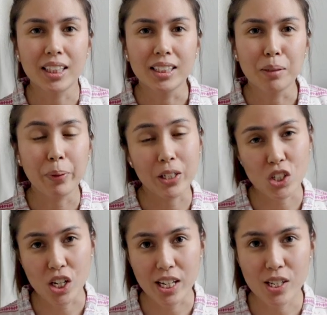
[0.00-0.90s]
a
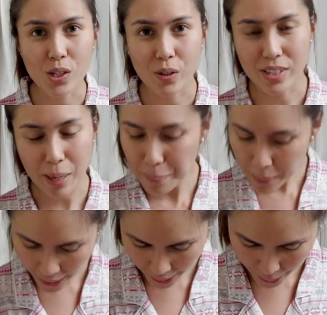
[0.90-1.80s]
purchase of some
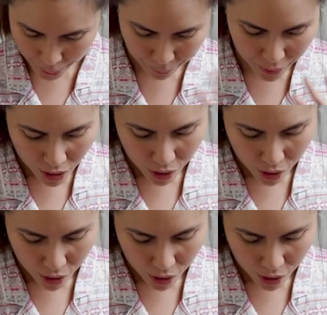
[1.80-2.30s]
makeup.